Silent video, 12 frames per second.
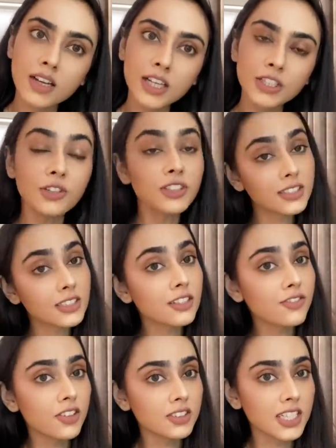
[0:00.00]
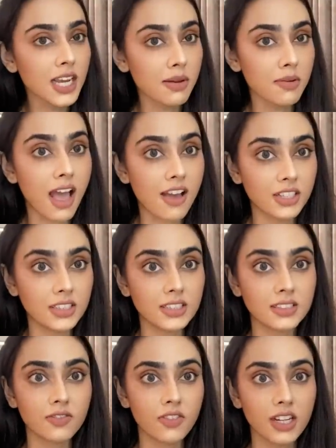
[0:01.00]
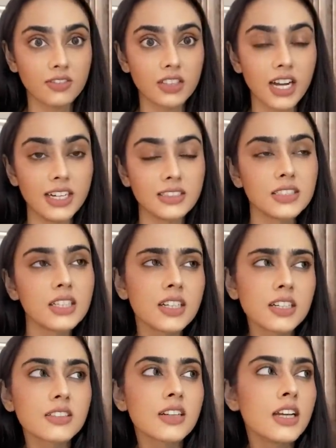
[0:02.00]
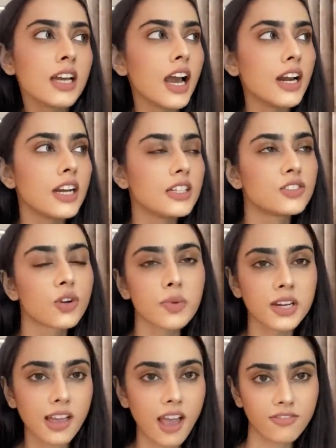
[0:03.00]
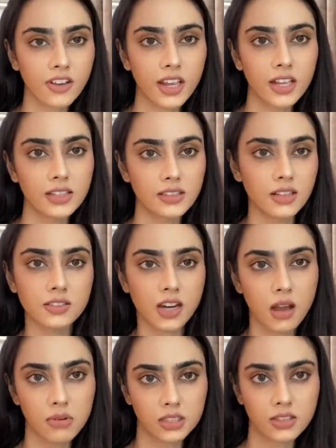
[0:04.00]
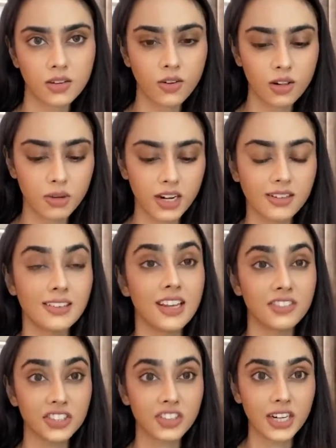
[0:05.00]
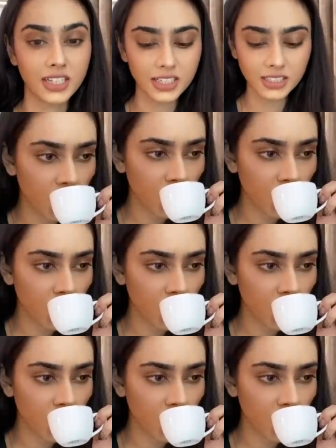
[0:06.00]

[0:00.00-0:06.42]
You know, this is the first time I'm having this flavor. I'd seen it in so many cafes like Starbucks and all, but I'd never tried it.